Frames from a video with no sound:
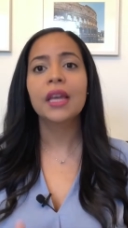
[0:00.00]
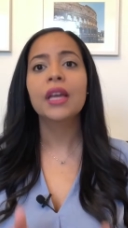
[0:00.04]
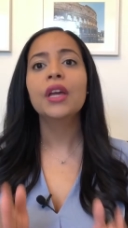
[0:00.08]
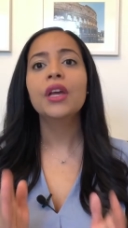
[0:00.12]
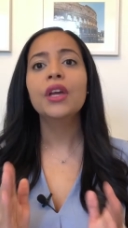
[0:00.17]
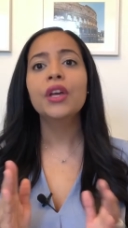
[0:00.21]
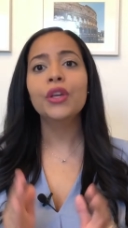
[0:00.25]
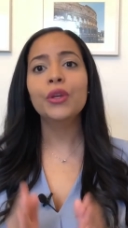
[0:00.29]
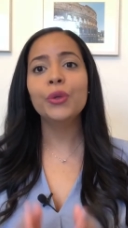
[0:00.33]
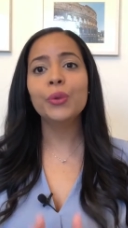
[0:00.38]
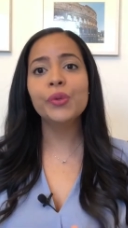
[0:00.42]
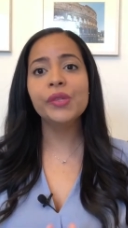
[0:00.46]

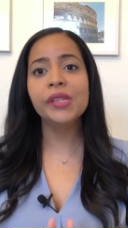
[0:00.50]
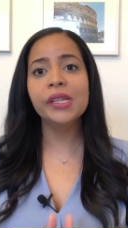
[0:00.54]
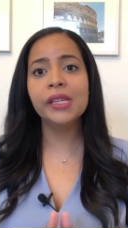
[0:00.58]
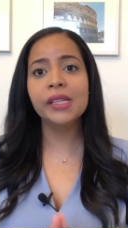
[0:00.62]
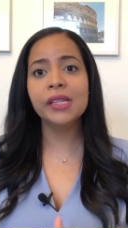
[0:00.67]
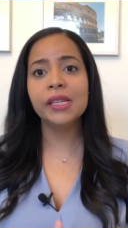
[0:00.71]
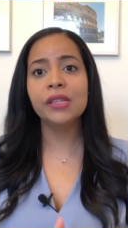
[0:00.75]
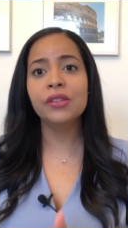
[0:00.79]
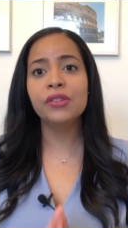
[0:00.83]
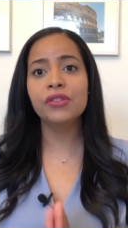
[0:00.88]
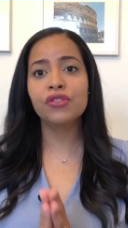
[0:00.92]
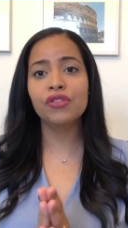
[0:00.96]
Using
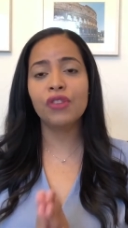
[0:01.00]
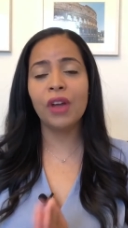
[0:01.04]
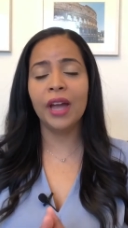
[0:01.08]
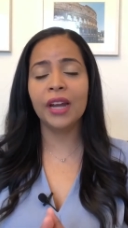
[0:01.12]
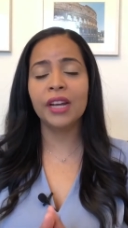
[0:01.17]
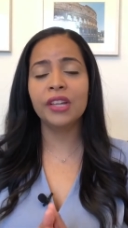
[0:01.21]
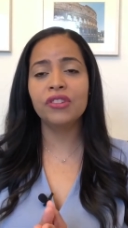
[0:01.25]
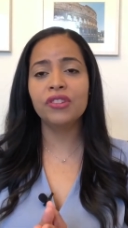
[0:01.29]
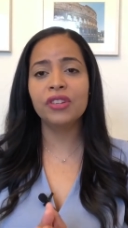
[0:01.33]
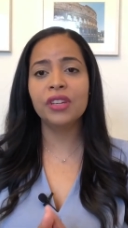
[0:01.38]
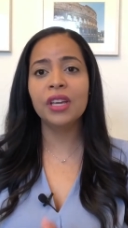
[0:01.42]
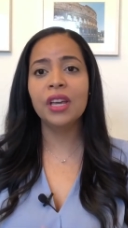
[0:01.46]
this
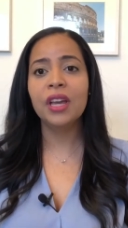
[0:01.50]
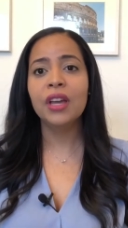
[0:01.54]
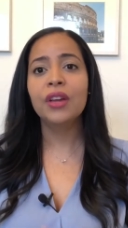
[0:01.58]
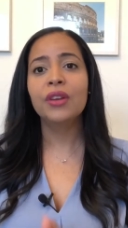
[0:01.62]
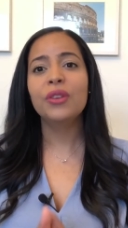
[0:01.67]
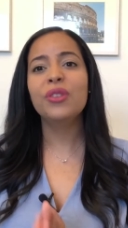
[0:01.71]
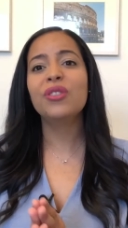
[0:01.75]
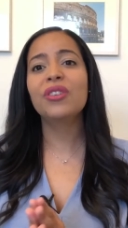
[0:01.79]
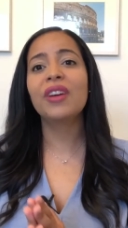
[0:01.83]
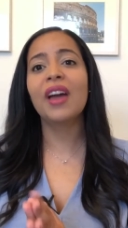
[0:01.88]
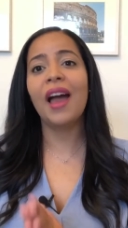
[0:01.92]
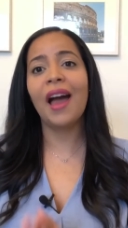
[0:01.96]
strategy, you
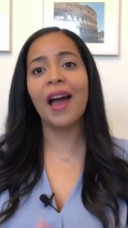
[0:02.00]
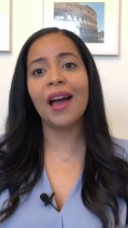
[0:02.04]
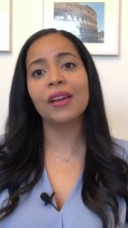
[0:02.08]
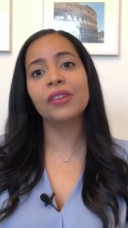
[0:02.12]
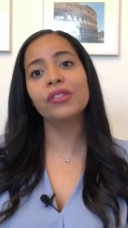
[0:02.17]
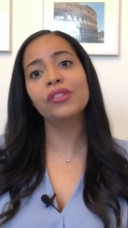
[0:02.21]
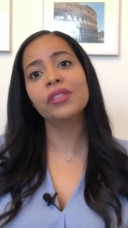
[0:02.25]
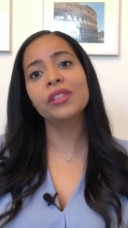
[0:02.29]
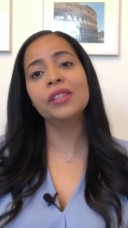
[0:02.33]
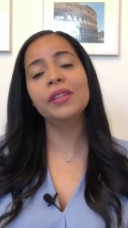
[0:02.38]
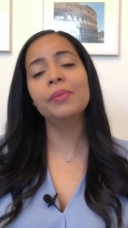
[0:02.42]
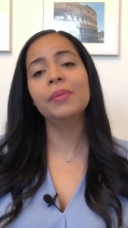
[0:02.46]
can
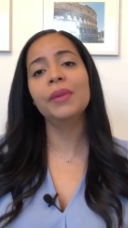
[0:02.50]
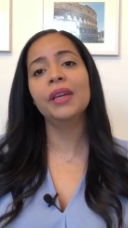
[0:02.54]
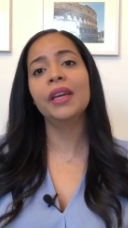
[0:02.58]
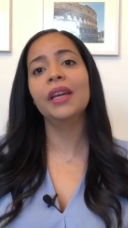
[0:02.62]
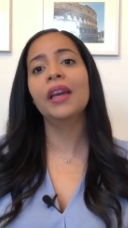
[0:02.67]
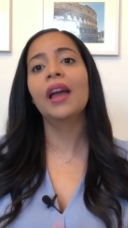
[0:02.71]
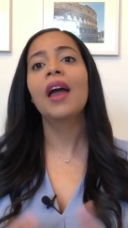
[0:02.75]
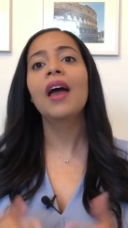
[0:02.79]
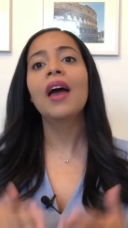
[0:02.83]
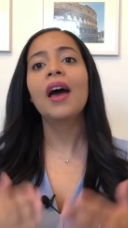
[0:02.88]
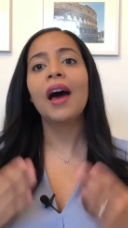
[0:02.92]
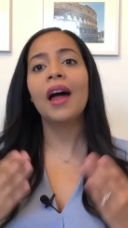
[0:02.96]
actually make
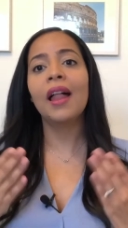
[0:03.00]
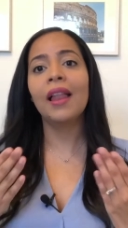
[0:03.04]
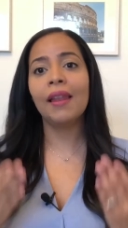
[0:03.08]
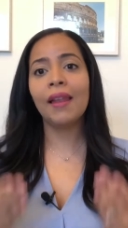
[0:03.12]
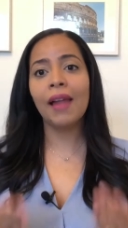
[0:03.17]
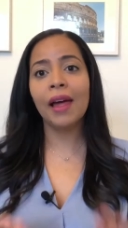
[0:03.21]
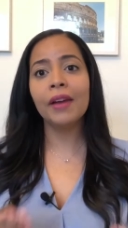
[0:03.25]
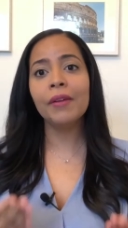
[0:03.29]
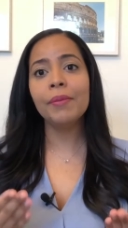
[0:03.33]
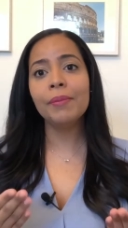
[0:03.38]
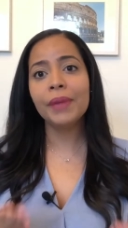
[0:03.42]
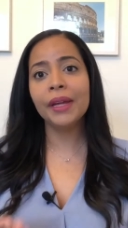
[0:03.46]
a lot of
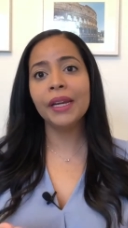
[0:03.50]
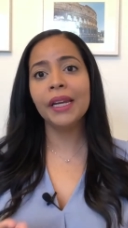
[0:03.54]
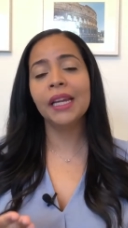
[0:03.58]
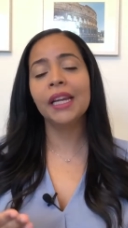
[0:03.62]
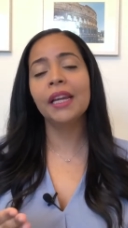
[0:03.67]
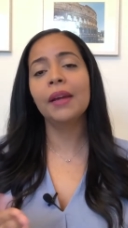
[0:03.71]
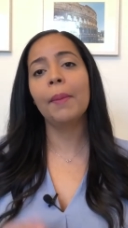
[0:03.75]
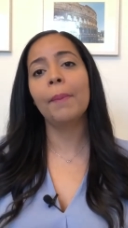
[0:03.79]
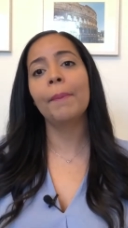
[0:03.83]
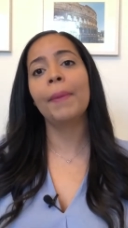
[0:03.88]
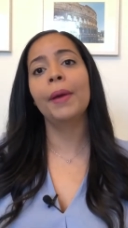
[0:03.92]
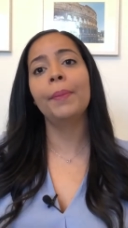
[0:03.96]
money
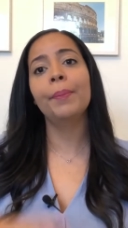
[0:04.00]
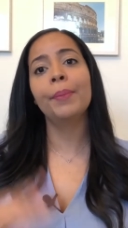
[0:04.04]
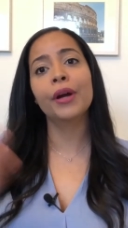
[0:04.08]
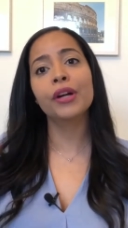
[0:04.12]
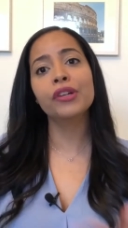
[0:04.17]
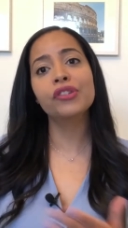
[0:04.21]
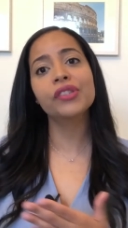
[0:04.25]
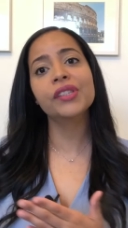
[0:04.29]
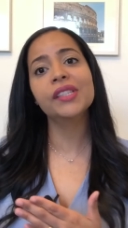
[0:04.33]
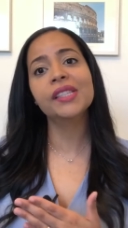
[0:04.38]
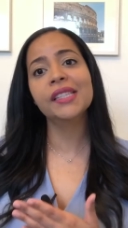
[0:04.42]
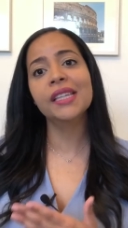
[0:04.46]
by
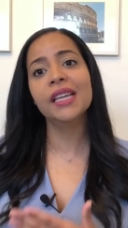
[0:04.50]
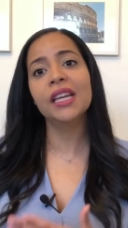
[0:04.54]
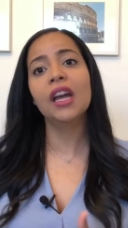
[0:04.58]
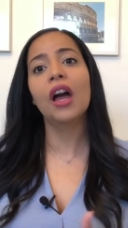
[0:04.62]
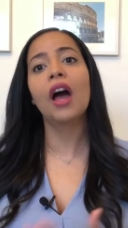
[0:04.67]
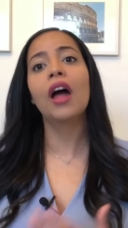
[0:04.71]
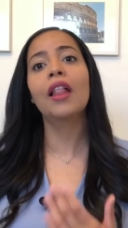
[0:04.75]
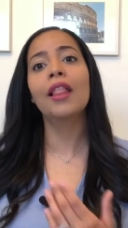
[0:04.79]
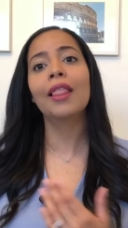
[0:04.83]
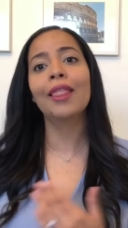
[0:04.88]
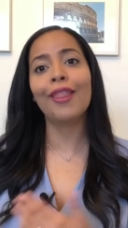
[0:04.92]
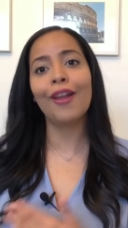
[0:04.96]
purchasing a
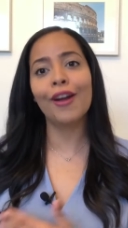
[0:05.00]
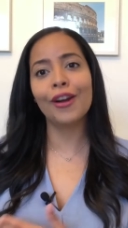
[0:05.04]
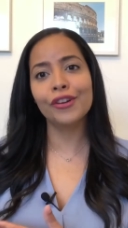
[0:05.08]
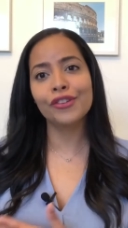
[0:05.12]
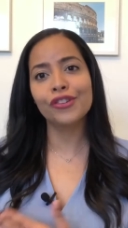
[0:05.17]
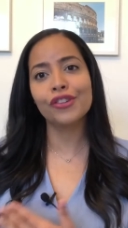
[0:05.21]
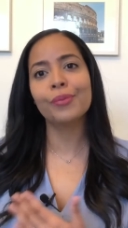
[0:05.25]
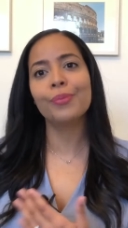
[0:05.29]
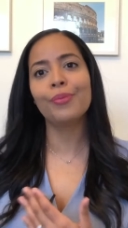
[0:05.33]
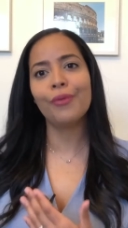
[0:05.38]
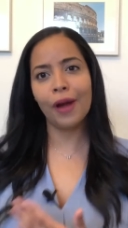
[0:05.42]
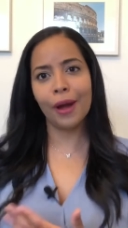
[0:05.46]
larger
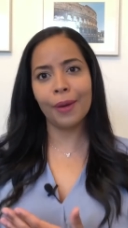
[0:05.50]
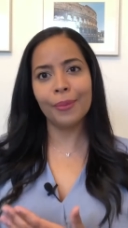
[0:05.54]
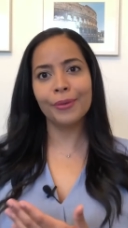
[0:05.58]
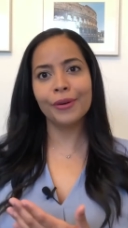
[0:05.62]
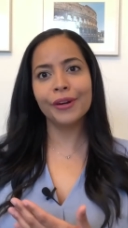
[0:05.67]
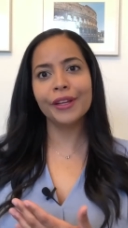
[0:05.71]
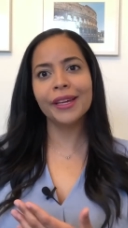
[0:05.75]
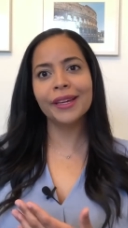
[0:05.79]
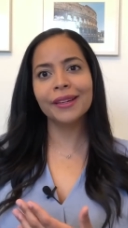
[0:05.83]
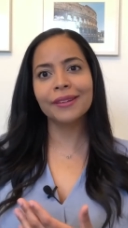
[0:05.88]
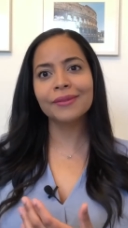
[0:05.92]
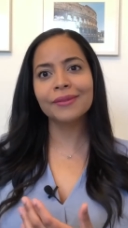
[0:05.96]
property.